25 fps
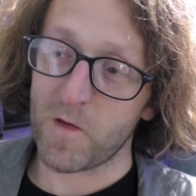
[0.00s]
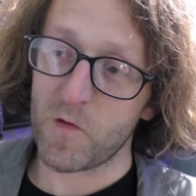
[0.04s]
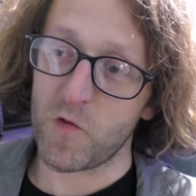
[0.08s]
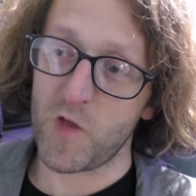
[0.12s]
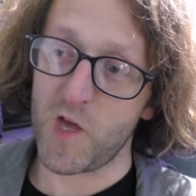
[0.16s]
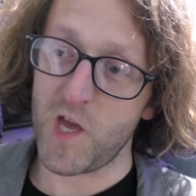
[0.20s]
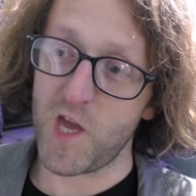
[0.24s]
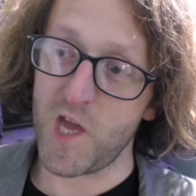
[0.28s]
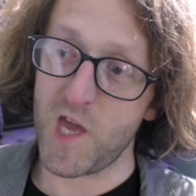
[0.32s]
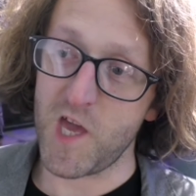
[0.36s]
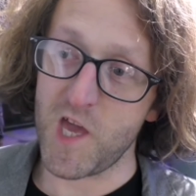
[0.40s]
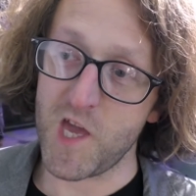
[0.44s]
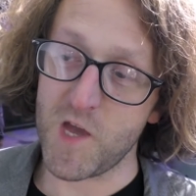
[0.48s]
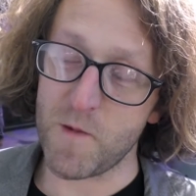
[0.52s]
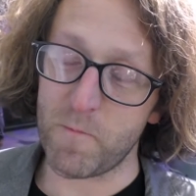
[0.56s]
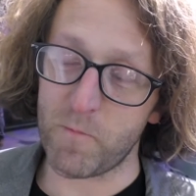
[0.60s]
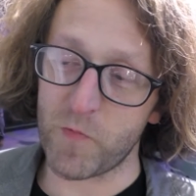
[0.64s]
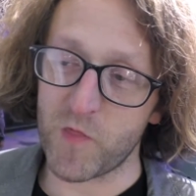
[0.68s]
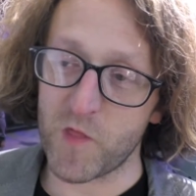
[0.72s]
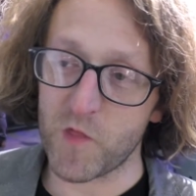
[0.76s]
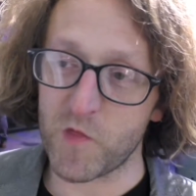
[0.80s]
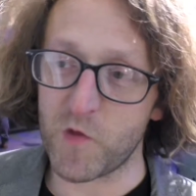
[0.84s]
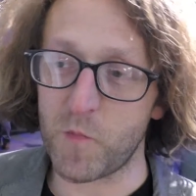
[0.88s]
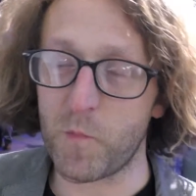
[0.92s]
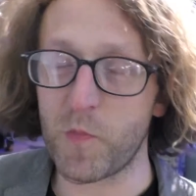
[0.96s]

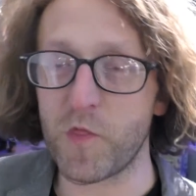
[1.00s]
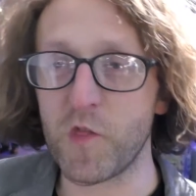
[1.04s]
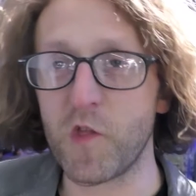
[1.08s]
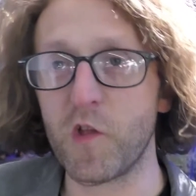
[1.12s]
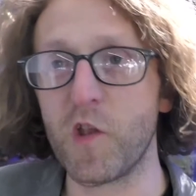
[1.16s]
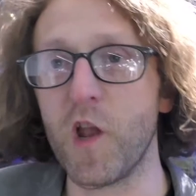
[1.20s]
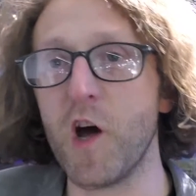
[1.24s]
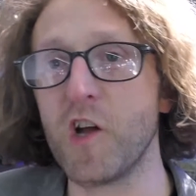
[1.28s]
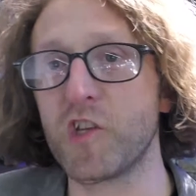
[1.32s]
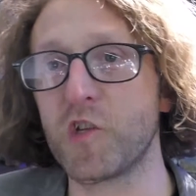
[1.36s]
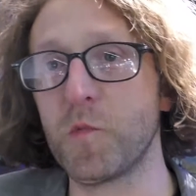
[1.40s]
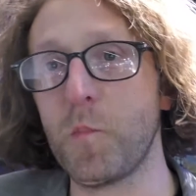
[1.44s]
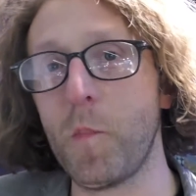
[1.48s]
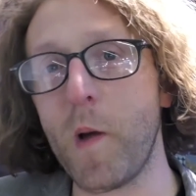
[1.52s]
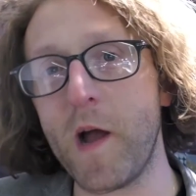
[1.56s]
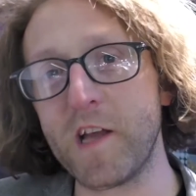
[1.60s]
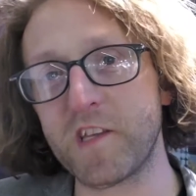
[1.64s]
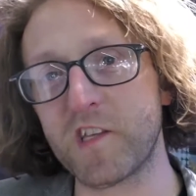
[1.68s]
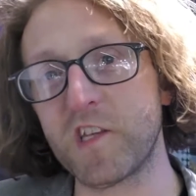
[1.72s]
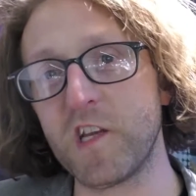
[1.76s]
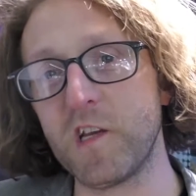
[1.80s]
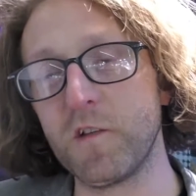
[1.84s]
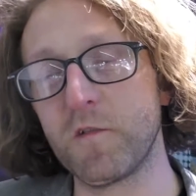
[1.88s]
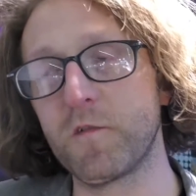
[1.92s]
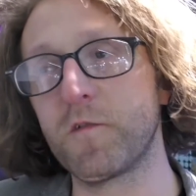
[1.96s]
The larger
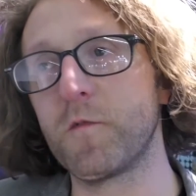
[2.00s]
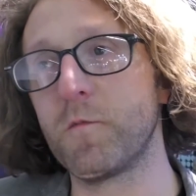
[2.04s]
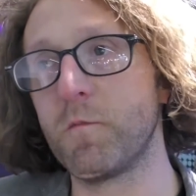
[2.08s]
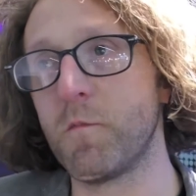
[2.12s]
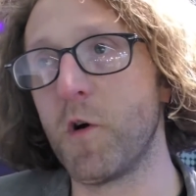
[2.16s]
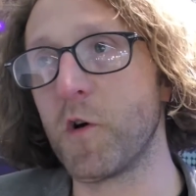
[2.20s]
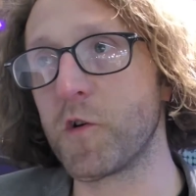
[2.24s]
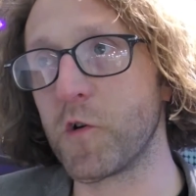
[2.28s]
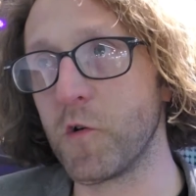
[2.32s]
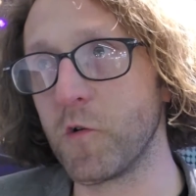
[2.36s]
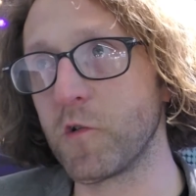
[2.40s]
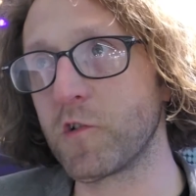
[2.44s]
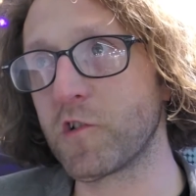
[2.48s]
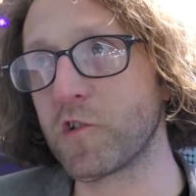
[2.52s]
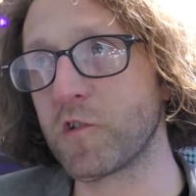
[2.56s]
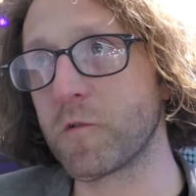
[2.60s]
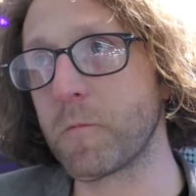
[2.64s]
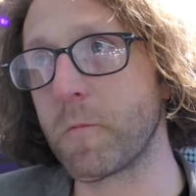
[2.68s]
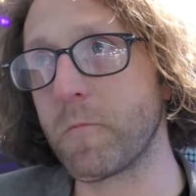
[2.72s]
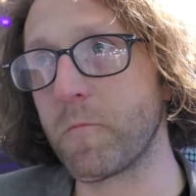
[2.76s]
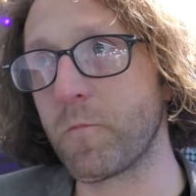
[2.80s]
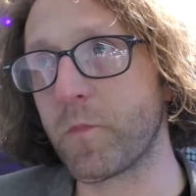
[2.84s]
passive models,